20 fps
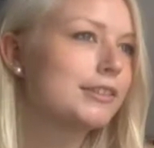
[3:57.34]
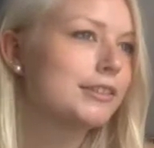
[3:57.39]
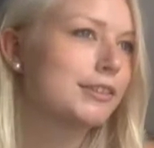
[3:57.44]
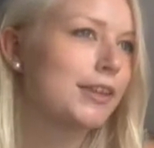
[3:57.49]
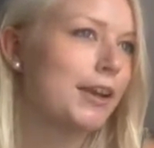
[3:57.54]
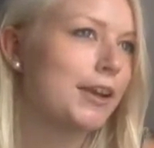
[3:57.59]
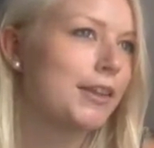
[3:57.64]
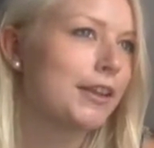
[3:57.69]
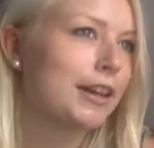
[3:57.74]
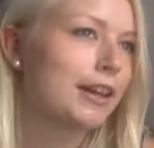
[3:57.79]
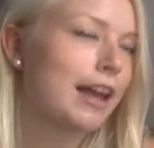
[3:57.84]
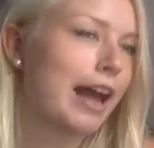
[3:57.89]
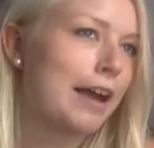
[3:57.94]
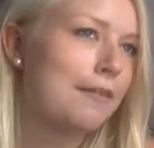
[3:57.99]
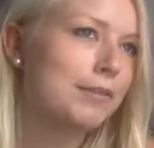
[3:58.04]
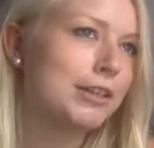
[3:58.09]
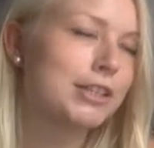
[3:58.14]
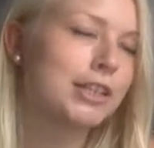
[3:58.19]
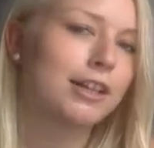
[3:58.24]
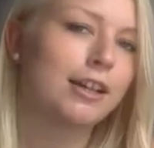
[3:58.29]
So the
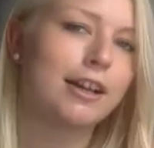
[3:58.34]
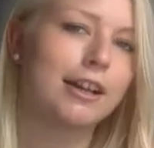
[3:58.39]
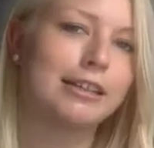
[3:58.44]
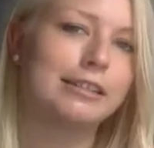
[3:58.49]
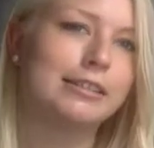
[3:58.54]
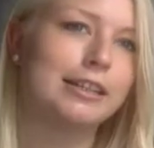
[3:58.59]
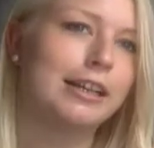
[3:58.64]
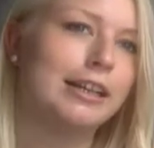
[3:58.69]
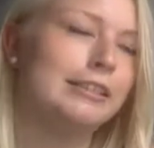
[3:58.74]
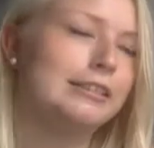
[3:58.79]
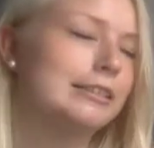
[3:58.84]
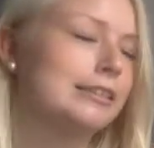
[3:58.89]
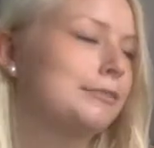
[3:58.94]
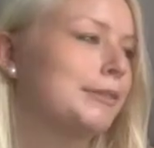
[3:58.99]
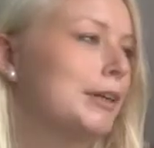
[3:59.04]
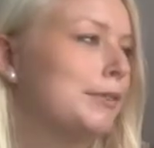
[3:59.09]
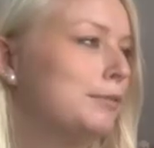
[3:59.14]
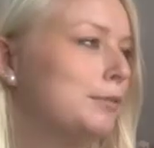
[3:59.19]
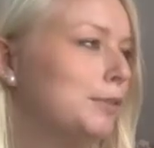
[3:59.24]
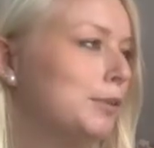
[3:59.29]
average class size is
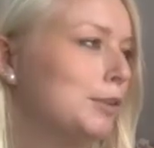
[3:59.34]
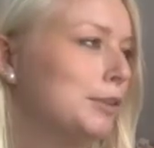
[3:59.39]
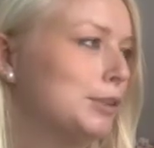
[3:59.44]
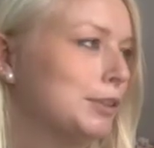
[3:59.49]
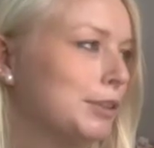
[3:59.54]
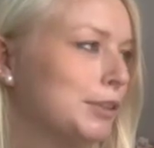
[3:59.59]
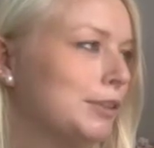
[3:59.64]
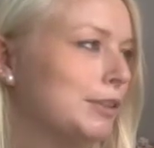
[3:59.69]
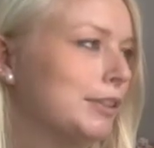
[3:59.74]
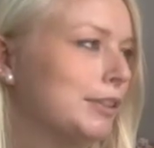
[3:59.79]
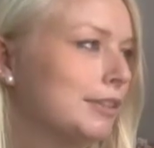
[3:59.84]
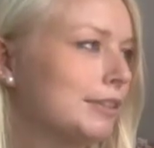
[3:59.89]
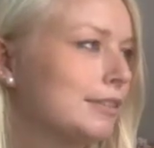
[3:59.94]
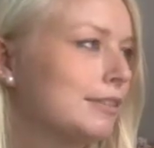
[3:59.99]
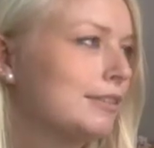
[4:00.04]
around 4 students.